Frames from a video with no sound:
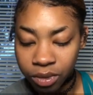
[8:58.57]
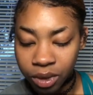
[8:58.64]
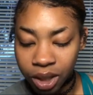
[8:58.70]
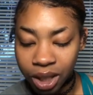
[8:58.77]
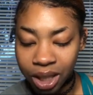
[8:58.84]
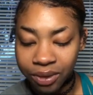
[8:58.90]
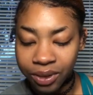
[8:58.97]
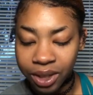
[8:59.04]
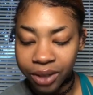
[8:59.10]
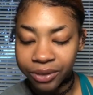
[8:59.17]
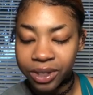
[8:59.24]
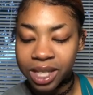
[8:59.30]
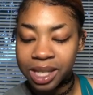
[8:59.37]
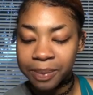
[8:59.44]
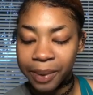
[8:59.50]
Even if
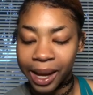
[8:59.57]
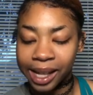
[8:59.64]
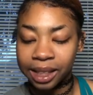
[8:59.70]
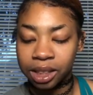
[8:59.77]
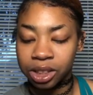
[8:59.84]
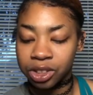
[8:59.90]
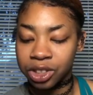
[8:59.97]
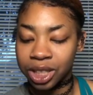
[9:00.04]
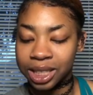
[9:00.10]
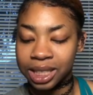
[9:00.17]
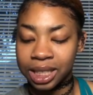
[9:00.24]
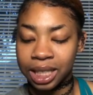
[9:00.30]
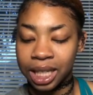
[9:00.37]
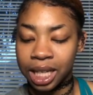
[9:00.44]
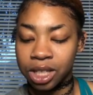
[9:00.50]
the space is just
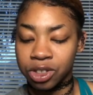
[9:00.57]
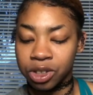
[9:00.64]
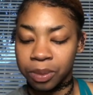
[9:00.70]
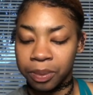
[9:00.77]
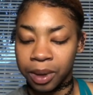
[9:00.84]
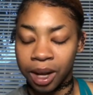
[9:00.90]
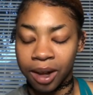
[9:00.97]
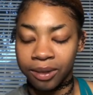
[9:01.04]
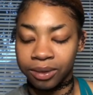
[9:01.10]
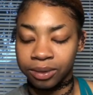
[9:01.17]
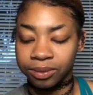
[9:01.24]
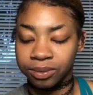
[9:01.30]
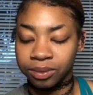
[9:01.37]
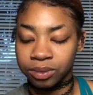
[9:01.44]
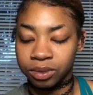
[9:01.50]
an inch above,
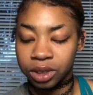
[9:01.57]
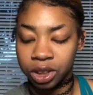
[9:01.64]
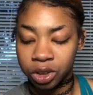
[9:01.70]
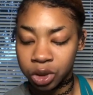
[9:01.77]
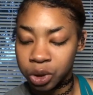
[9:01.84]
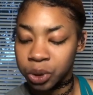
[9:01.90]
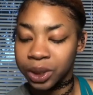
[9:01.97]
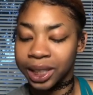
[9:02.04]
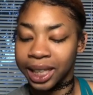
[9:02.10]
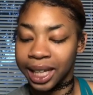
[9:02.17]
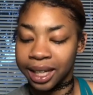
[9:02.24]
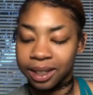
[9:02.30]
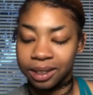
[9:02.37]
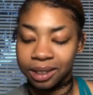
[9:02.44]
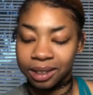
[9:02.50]
enjoy
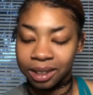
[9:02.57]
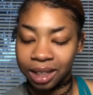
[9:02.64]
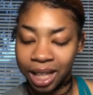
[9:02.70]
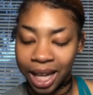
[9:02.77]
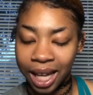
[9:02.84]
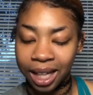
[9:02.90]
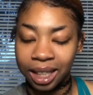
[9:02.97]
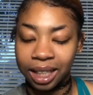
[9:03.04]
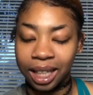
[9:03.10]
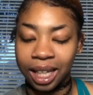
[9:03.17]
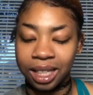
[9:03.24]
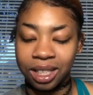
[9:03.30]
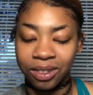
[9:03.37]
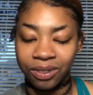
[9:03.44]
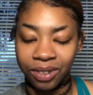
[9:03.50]
it. Let
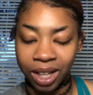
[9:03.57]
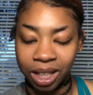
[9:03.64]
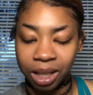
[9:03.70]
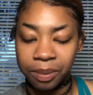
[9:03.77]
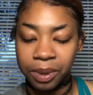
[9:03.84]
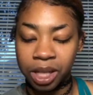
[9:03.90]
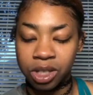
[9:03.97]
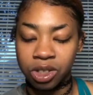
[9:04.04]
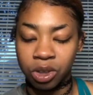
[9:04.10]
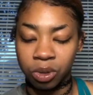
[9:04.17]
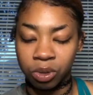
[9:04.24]
it develop into